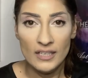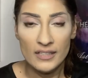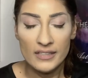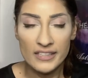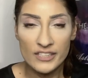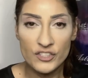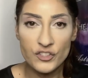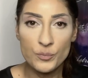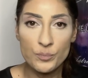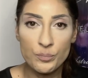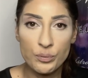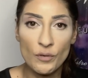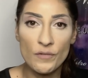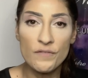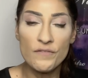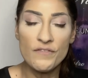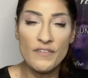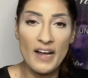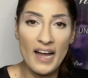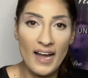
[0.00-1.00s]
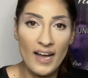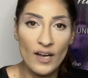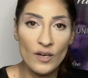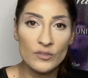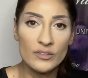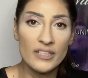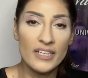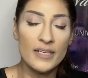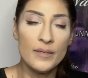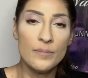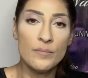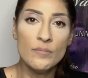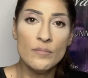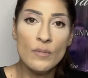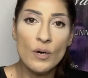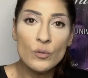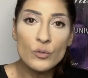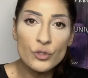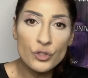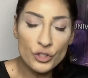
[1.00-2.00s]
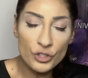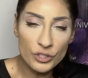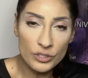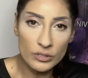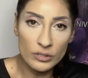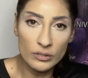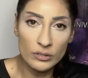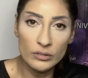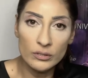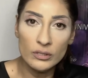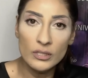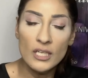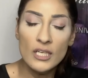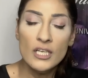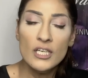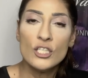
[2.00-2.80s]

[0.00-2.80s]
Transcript: this profound emotional